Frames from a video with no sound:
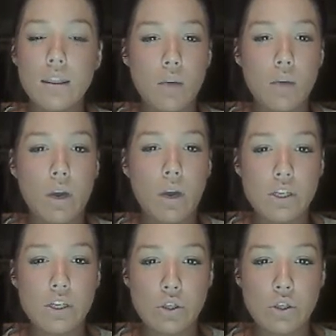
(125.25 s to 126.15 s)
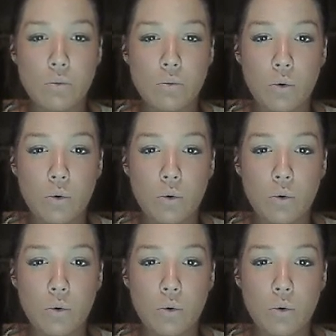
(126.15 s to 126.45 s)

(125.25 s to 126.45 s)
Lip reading: Then one issue